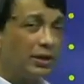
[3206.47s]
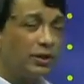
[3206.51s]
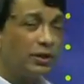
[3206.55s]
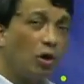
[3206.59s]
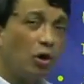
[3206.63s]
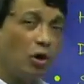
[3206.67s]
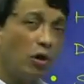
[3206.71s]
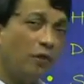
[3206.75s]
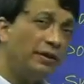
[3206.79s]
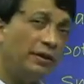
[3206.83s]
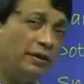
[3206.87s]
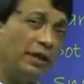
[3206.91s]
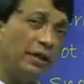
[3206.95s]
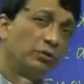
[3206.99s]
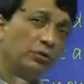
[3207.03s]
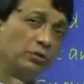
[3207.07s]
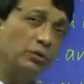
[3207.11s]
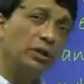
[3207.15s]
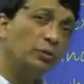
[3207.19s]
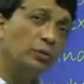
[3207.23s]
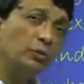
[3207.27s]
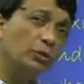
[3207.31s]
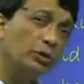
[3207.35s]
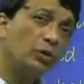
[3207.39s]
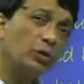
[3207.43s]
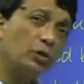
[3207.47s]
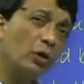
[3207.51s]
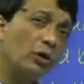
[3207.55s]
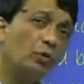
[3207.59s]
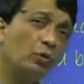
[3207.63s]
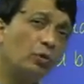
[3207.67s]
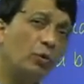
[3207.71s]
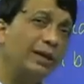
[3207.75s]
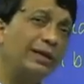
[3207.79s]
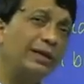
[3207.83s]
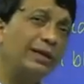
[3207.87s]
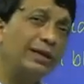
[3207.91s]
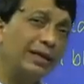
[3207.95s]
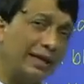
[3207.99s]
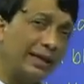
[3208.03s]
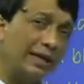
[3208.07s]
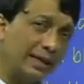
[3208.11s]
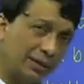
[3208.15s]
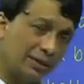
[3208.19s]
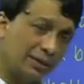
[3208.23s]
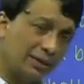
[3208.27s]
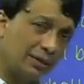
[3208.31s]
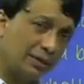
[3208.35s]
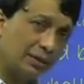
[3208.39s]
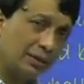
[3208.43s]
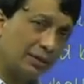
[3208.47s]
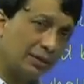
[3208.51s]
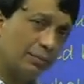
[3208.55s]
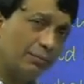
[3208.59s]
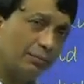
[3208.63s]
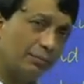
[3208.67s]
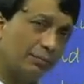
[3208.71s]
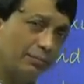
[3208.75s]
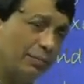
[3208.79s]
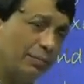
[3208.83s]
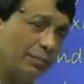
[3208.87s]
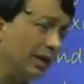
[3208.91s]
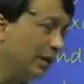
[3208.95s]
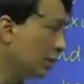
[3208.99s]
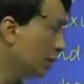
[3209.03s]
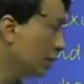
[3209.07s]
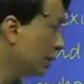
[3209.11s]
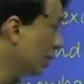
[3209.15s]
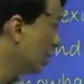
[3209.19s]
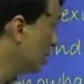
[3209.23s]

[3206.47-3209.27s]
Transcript: as soft exudates, which is not quite correct. The better